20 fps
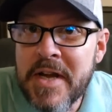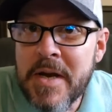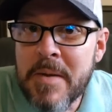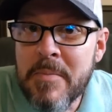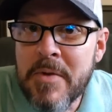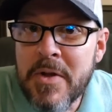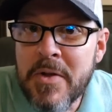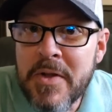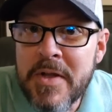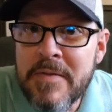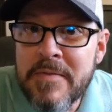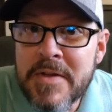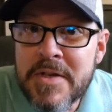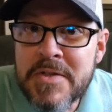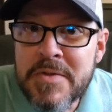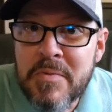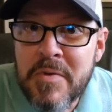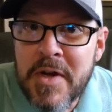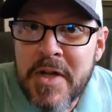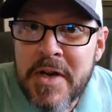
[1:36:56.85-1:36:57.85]
I'm going to leave
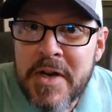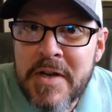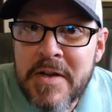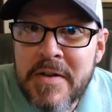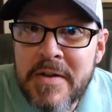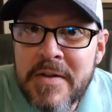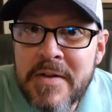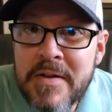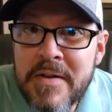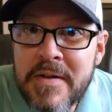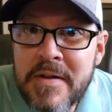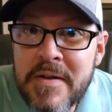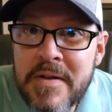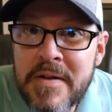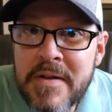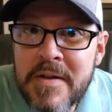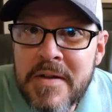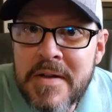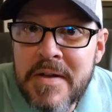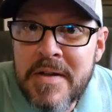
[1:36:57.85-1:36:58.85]
this running
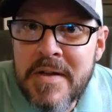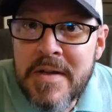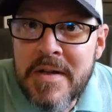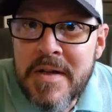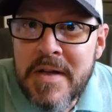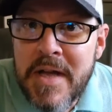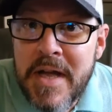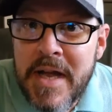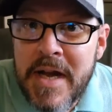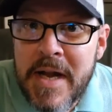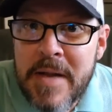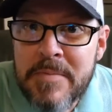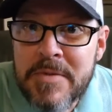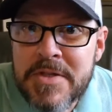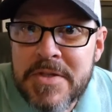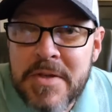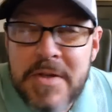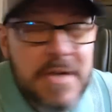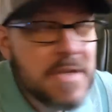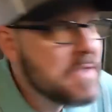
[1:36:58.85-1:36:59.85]
and I'm
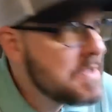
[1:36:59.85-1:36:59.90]
just going to